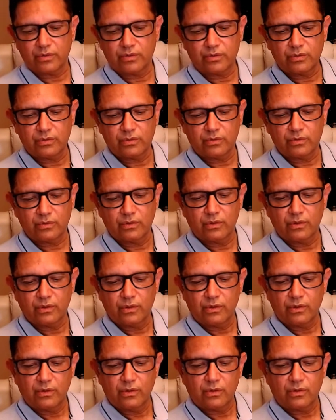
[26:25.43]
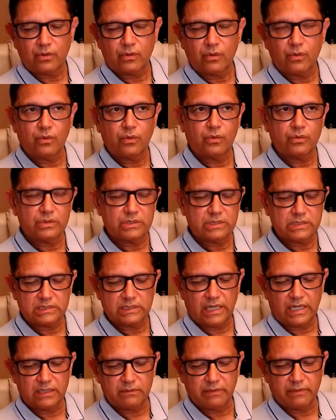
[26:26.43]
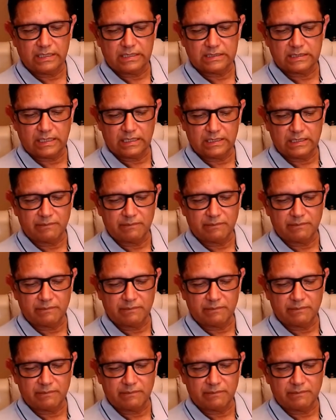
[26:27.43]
to go side by side.